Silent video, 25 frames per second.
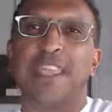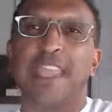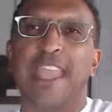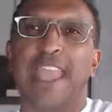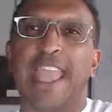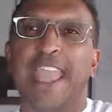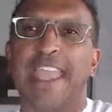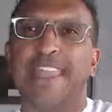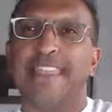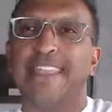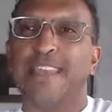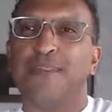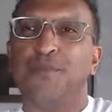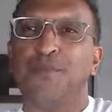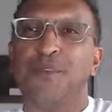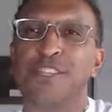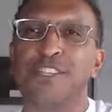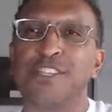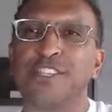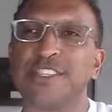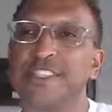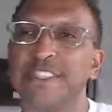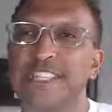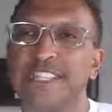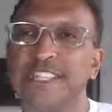And then we
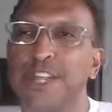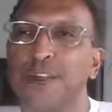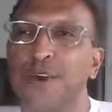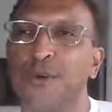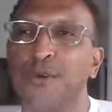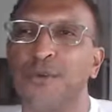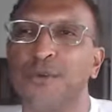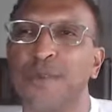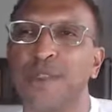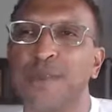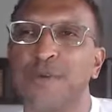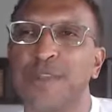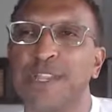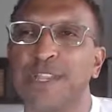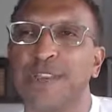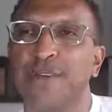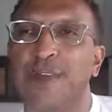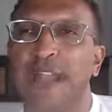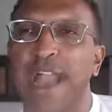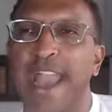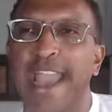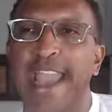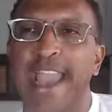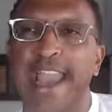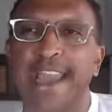just,
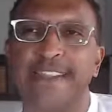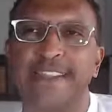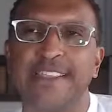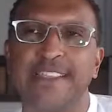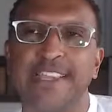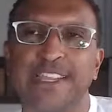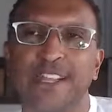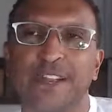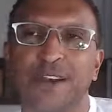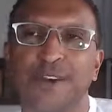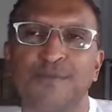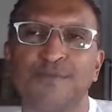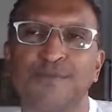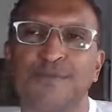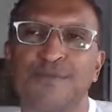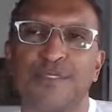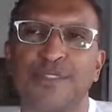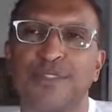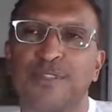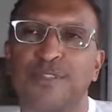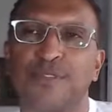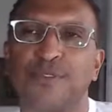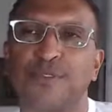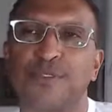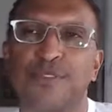I had,
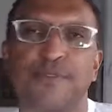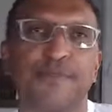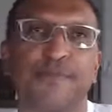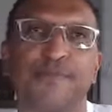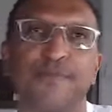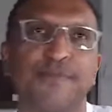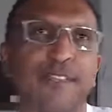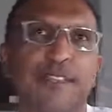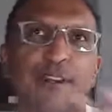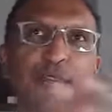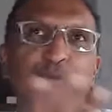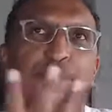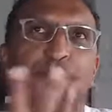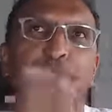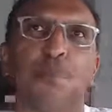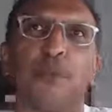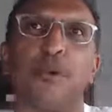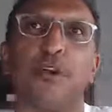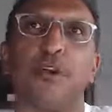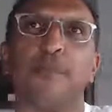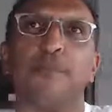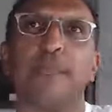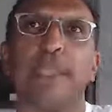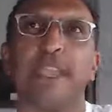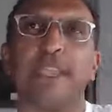
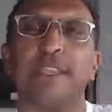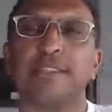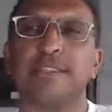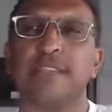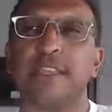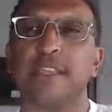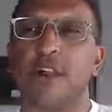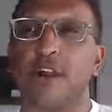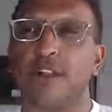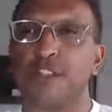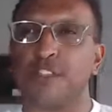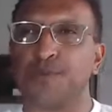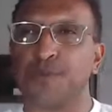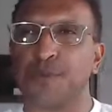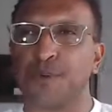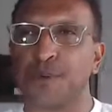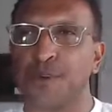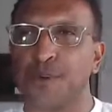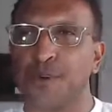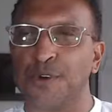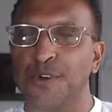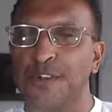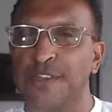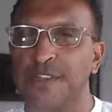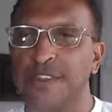4 amazing
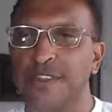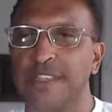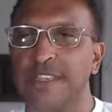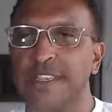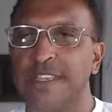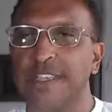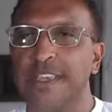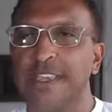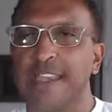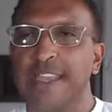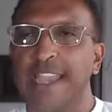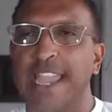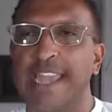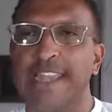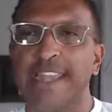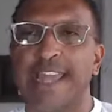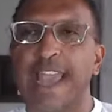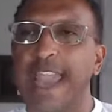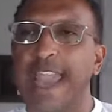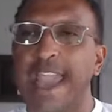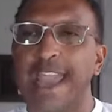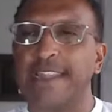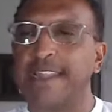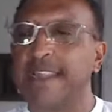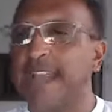entrepreneurs, and
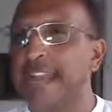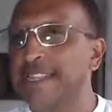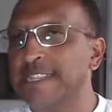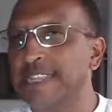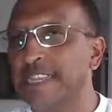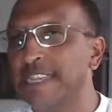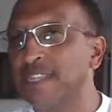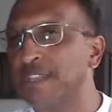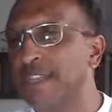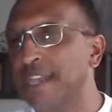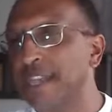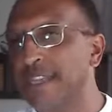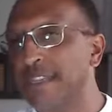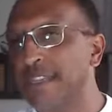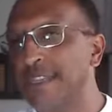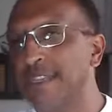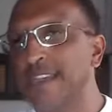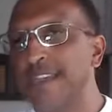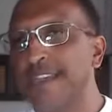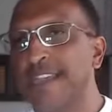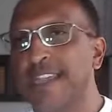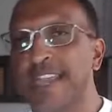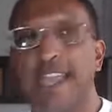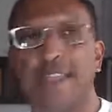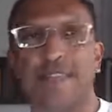I DJ'd,
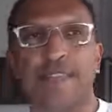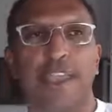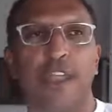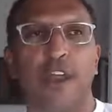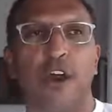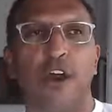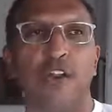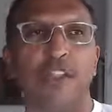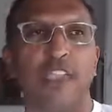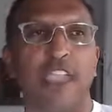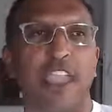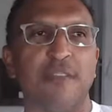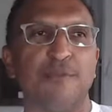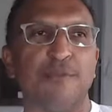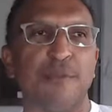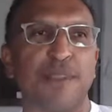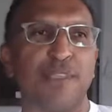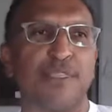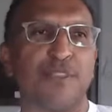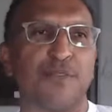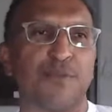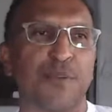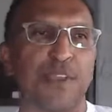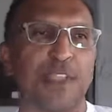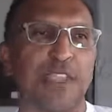and they all gave me
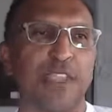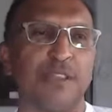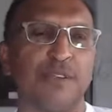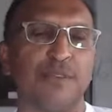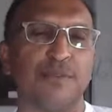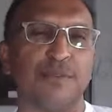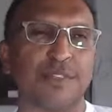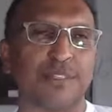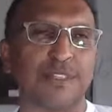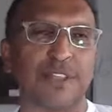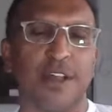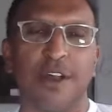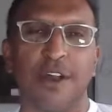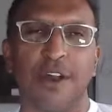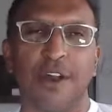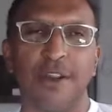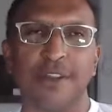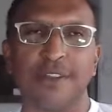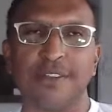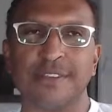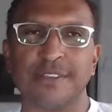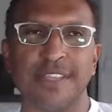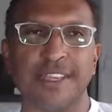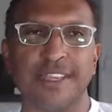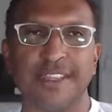3
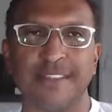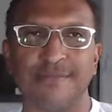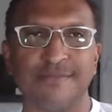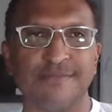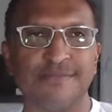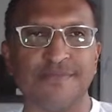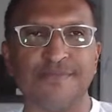songs that